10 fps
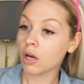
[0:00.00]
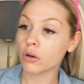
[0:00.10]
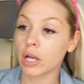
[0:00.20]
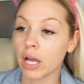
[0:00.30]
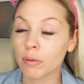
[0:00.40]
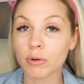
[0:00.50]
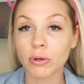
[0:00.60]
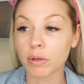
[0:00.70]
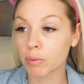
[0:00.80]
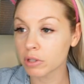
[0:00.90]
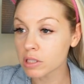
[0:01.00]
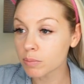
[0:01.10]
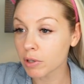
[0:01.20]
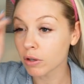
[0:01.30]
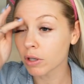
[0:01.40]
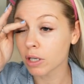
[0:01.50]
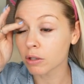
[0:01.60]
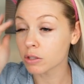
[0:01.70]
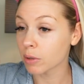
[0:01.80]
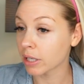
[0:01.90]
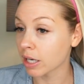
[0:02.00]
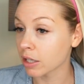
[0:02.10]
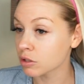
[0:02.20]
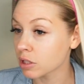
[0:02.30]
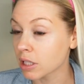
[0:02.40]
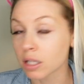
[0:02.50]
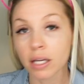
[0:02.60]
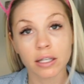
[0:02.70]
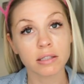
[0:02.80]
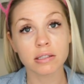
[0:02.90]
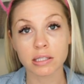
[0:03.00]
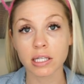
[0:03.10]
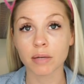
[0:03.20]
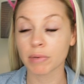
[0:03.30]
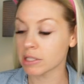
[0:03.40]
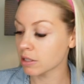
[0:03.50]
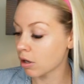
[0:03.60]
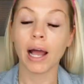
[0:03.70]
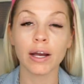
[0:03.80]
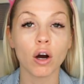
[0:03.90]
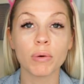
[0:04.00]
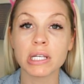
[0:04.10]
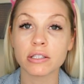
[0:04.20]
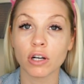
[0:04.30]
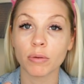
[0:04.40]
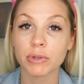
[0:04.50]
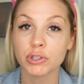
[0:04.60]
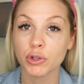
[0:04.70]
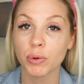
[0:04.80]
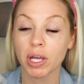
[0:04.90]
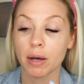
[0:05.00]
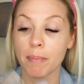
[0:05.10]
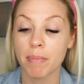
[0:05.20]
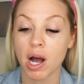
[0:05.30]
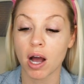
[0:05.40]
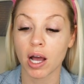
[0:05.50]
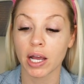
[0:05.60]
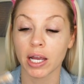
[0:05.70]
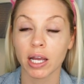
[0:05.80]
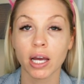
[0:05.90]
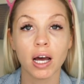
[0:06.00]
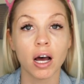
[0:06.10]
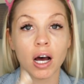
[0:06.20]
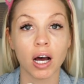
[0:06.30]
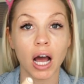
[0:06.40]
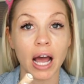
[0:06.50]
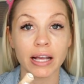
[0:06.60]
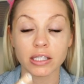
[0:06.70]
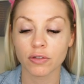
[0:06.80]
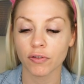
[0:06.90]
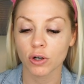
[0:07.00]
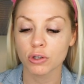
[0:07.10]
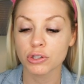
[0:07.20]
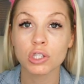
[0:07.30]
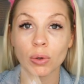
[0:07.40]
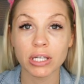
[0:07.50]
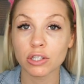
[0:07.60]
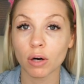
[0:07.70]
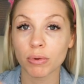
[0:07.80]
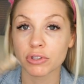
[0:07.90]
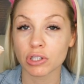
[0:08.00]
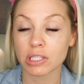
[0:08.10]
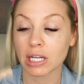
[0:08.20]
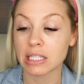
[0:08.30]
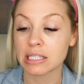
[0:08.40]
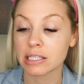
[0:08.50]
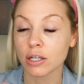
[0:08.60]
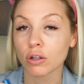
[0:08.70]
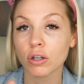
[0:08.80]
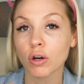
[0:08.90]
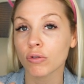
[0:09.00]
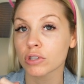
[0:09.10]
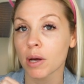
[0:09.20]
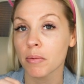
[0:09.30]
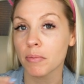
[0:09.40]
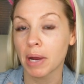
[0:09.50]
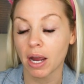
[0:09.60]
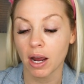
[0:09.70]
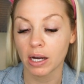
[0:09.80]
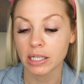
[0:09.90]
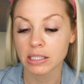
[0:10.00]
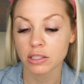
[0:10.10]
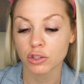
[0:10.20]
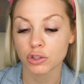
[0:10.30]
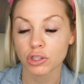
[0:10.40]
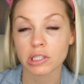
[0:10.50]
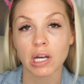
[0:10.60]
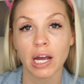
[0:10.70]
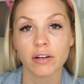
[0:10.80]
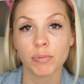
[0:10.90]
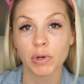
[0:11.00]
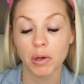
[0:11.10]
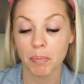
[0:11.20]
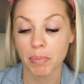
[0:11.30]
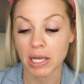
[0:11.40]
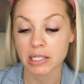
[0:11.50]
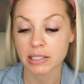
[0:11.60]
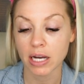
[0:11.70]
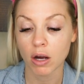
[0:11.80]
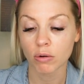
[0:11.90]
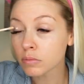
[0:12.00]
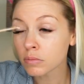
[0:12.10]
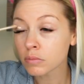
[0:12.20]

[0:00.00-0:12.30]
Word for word: Okay, I'm going to put this mirror here so I can actually like see myself. I always start with doing my uh, eyes first. So I start with just a concealer over top of my eyes to just kind of put a base down.